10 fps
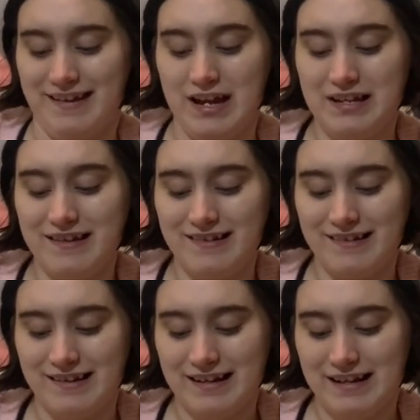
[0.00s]
It didn't,
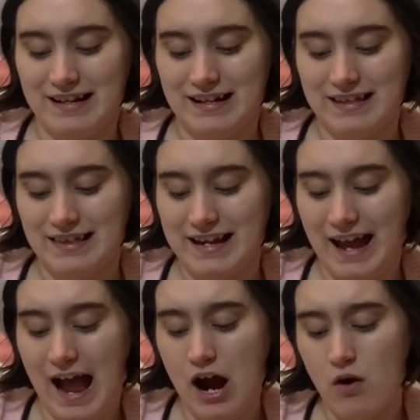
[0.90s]
like,
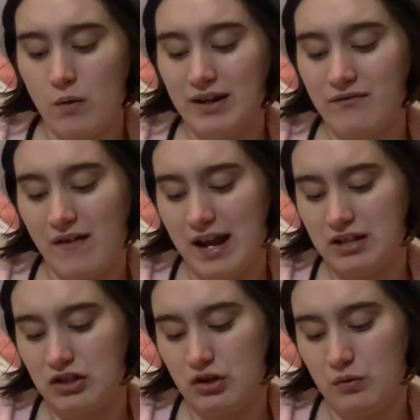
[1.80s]
how
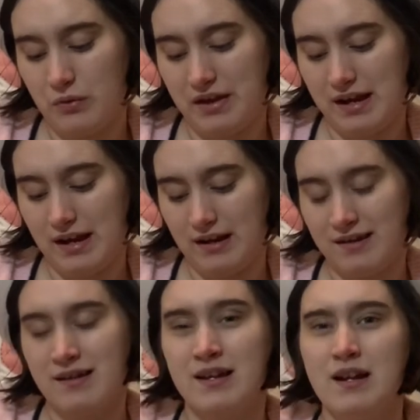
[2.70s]
advanced do you think